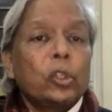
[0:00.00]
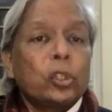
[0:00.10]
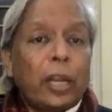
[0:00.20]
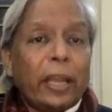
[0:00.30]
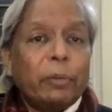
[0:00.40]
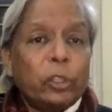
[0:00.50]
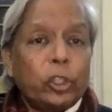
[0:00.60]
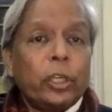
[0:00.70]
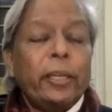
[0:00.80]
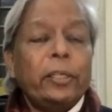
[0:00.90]
climate
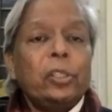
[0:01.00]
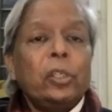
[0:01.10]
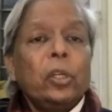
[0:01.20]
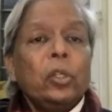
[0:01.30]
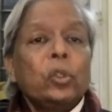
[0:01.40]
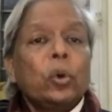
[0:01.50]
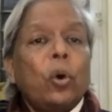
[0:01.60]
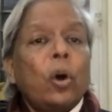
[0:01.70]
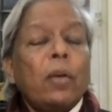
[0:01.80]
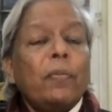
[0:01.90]
change. So
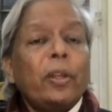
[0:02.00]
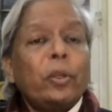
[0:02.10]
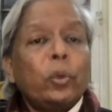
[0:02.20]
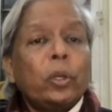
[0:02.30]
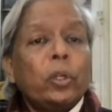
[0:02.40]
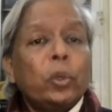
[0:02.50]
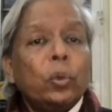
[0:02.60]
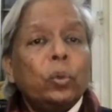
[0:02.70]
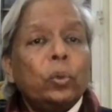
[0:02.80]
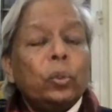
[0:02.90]
all of that you can
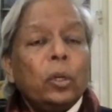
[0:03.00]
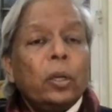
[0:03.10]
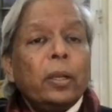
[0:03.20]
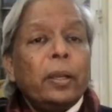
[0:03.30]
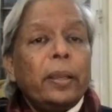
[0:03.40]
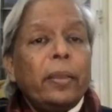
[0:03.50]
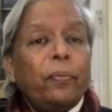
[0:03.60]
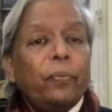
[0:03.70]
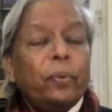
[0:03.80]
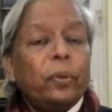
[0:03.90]
do
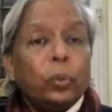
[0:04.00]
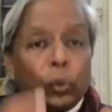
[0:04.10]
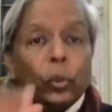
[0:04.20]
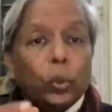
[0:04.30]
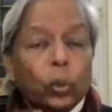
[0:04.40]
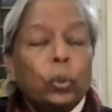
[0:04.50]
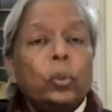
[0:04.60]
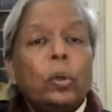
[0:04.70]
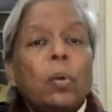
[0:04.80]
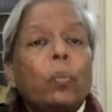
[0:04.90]
if you
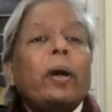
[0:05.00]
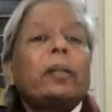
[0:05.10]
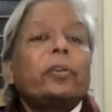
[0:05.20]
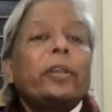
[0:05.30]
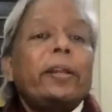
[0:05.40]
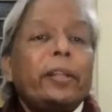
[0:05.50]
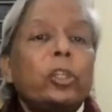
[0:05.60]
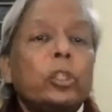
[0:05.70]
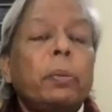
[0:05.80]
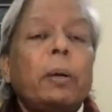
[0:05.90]
do while creating
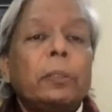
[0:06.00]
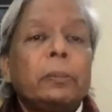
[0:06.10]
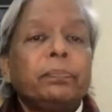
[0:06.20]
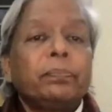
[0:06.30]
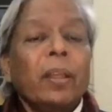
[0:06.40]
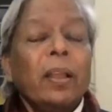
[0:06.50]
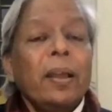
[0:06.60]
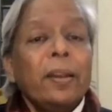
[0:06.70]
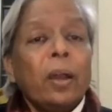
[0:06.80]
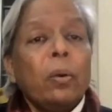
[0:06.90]
this bubble.
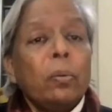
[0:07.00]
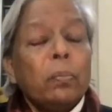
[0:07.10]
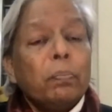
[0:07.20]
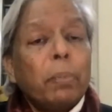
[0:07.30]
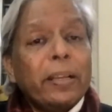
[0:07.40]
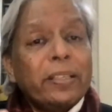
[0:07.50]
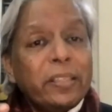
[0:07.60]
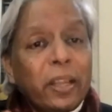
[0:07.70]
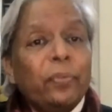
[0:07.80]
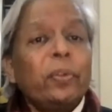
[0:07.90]
Now, by
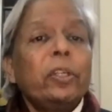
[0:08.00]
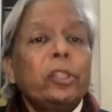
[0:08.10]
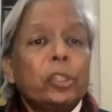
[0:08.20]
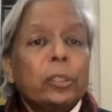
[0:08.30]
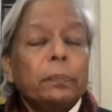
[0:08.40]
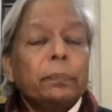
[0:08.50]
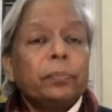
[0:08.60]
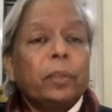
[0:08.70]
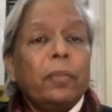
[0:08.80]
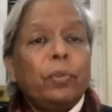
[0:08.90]
definition,
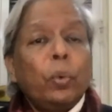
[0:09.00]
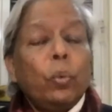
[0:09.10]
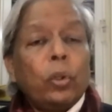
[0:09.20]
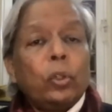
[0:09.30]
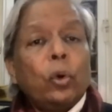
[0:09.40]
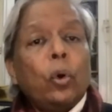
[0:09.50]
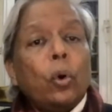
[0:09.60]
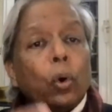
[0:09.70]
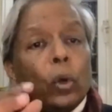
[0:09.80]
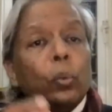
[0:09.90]
if you want the
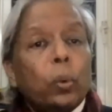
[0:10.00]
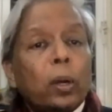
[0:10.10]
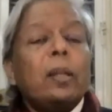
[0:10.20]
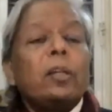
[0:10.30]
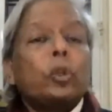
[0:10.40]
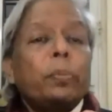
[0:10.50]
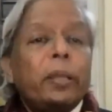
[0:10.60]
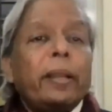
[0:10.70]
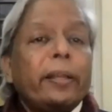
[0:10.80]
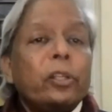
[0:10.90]
whole world to
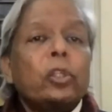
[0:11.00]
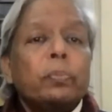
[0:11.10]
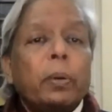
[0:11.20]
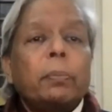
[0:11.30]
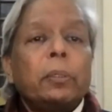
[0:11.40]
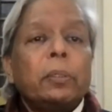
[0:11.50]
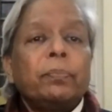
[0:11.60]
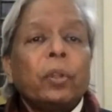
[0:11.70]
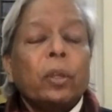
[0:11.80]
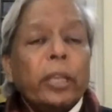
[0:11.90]
be like this bubble,
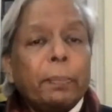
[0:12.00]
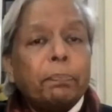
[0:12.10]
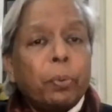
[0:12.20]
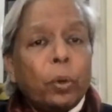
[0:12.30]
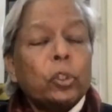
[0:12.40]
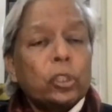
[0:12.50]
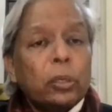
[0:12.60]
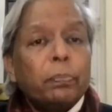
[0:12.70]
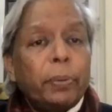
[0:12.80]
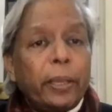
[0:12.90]
it poses
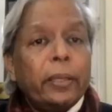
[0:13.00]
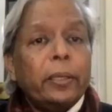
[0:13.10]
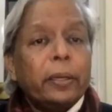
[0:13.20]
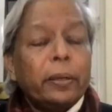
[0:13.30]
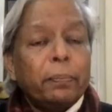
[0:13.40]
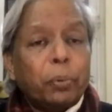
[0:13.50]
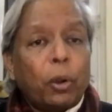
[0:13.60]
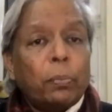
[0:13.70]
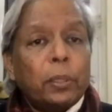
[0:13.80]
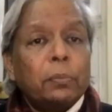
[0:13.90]
a big
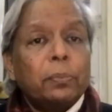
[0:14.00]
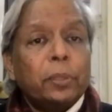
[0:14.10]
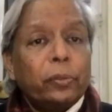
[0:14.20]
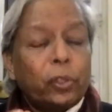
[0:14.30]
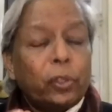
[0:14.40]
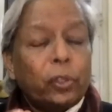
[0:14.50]
problem in